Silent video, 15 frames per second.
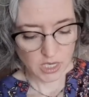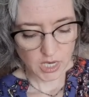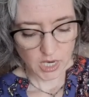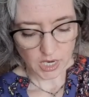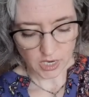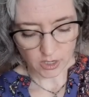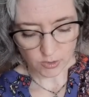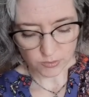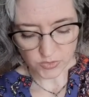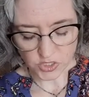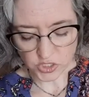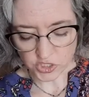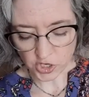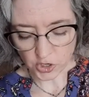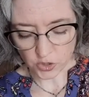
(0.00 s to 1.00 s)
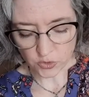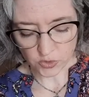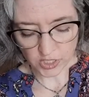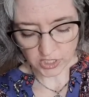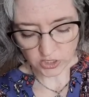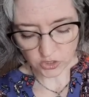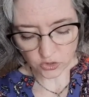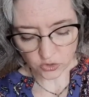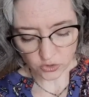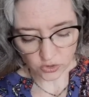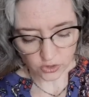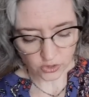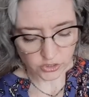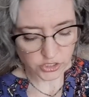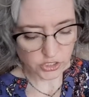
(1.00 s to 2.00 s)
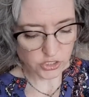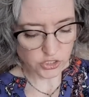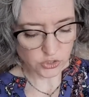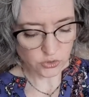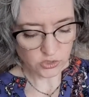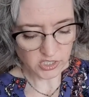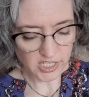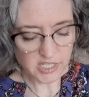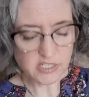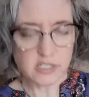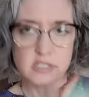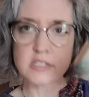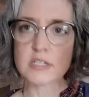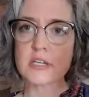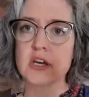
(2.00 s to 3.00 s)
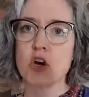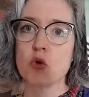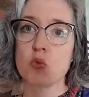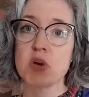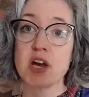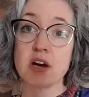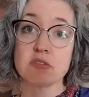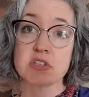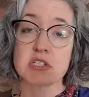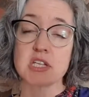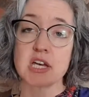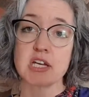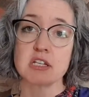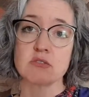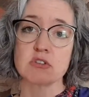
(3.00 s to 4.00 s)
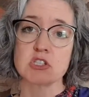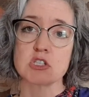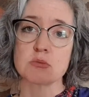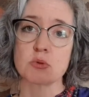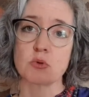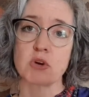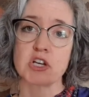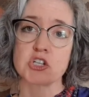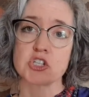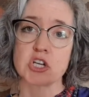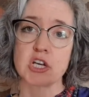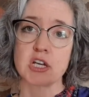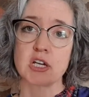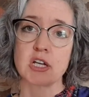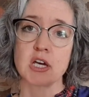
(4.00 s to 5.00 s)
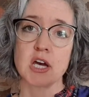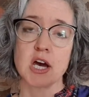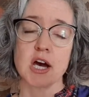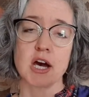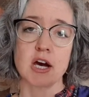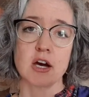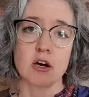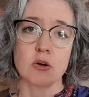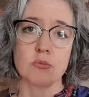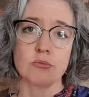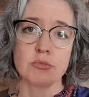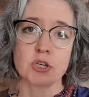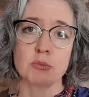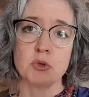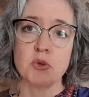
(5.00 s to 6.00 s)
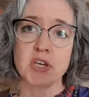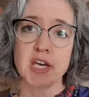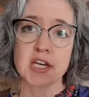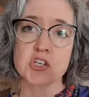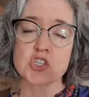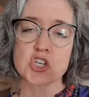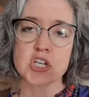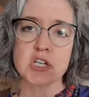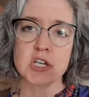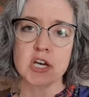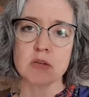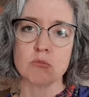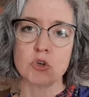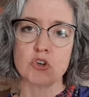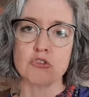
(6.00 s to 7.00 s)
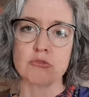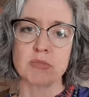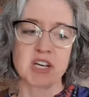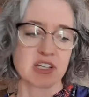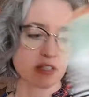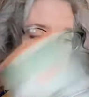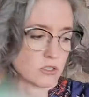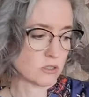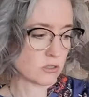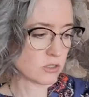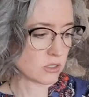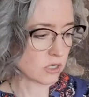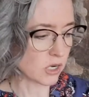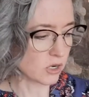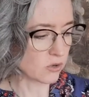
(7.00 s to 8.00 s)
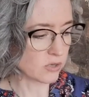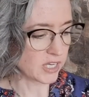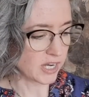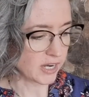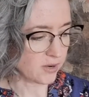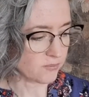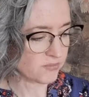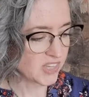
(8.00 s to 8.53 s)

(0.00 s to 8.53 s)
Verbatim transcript: Um, so in your to-do list, we have this eight of inspiration. Um, communication and movement. Oh, yeah.